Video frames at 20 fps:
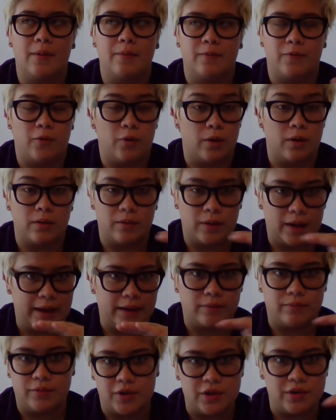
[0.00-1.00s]
for
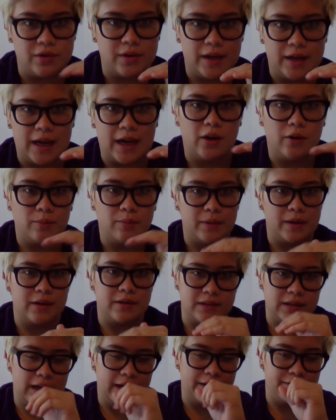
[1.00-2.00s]
like, do you need help?
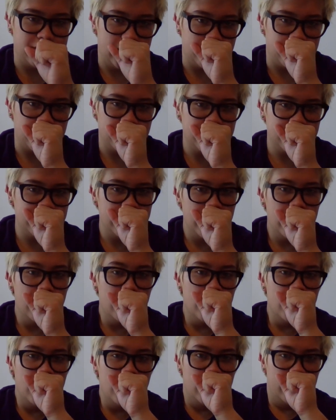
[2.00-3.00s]
Here's live sessions.
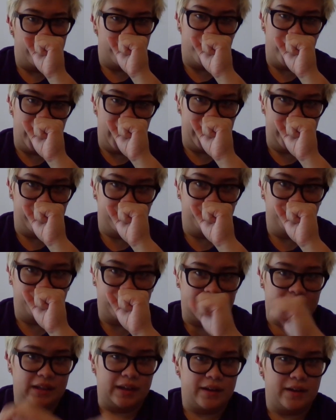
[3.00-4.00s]
Then
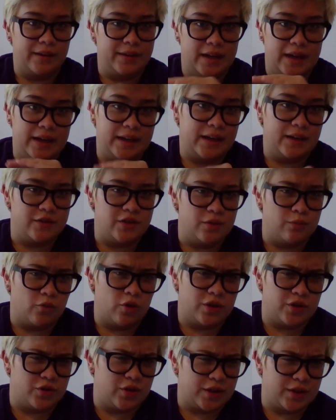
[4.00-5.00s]
click on that and it gives you
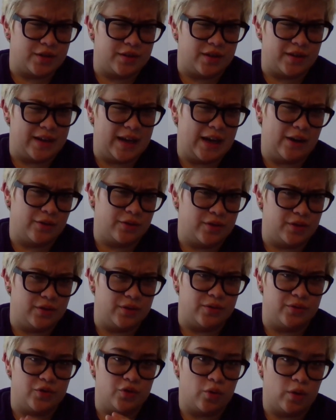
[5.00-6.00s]
more instructions on how
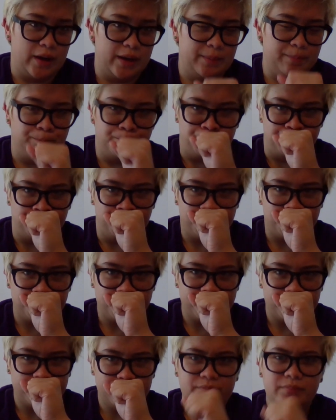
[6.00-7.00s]
to join.
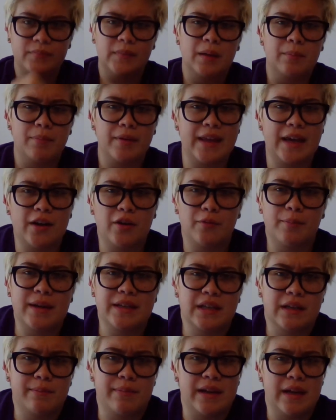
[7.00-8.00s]
But that'll
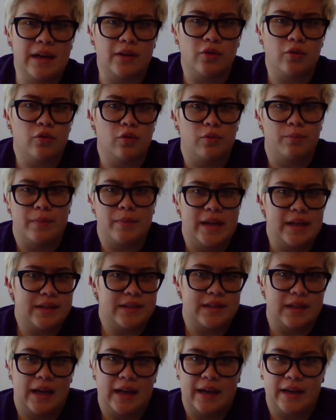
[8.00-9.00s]
basically be a Google
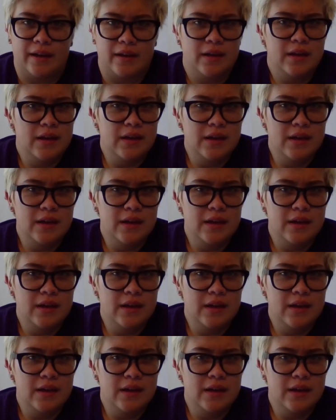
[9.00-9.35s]
Meets like